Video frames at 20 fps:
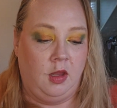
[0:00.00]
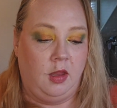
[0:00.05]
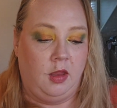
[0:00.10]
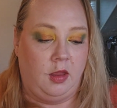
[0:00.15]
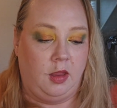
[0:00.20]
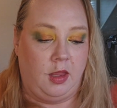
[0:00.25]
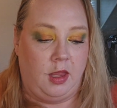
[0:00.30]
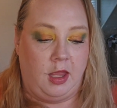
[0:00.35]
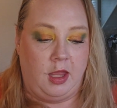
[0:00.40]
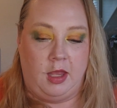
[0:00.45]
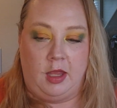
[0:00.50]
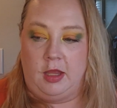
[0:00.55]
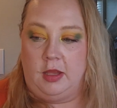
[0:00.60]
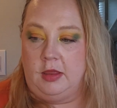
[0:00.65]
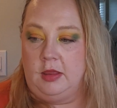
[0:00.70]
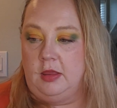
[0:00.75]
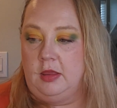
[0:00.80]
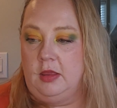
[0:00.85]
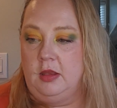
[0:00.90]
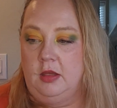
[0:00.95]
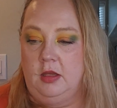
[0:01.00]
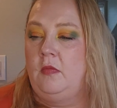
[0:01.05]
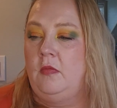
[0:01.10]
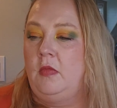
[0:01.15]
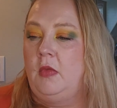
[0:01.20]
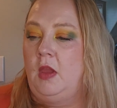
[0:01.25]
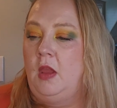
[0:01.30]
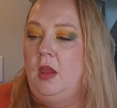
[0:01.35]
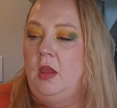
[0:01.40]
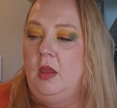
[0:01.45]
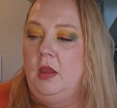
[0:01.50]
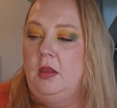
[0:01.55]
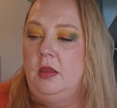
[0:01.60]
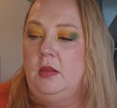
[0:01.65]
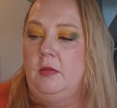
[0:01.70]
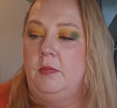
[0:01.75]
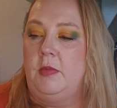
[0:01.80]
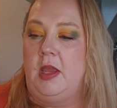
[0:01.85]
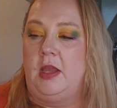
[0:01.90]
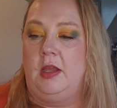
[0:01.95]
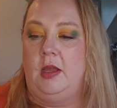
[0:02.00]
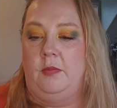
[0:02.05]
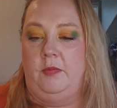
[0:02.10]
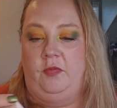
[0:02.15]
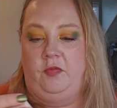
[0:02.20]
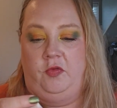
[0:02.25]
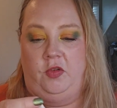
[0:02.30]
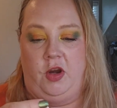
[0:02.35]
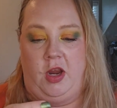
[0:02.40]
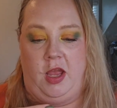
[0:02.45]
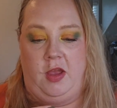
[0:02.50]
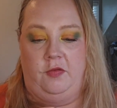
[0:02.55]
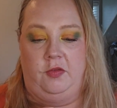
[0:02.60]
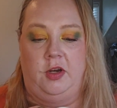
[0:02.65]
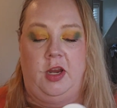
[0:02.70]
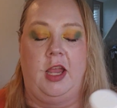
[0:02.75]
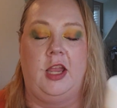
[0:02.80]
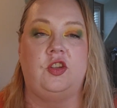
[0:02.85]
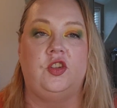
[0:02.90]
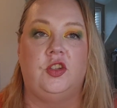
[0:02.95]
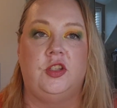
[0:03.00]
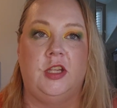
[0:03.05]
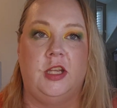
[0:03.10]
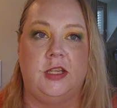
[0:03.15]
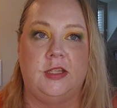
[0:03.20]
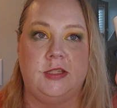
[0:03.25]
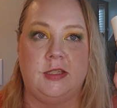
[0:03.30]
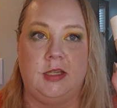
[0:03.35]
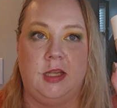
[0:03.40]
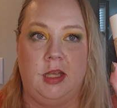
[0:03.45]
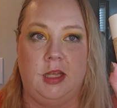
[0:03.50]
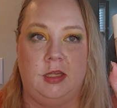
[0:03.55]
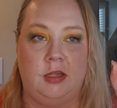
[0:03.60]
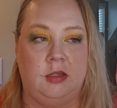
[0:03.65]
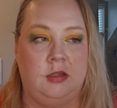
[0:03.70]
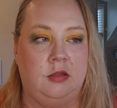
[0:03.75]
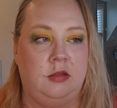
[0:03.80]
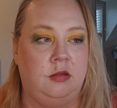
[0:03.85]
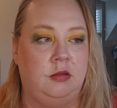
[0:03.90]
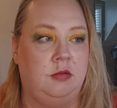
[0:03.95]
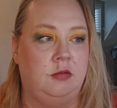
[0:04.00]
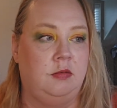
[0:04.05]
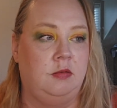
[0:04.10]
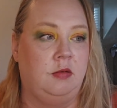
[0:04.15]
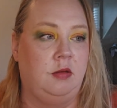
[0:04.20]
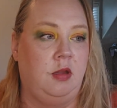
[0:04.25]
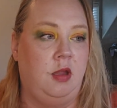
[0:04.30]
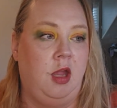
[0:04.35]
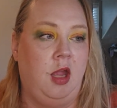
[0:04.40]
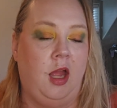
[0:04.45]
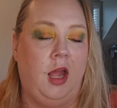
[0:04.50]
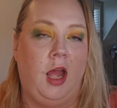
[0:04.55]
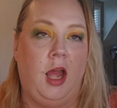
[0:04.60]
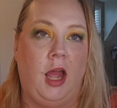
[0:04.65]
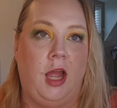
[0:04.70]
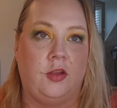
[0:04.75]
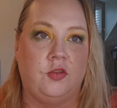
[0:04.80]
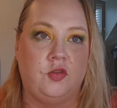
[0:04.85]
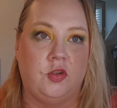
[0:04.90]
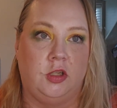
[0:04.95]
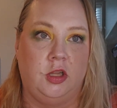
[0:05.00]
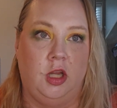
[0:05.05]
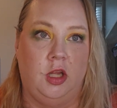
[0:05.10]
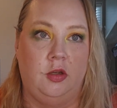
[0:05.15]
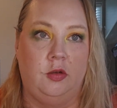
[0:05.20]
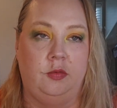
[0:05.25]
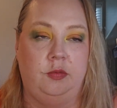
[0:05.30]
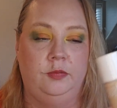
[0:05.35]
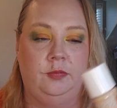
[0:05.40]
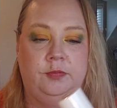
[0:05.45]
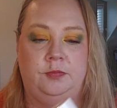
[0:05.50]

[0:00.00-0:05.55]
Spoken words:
And the Makeup Forever HD Skin Hydro Glow,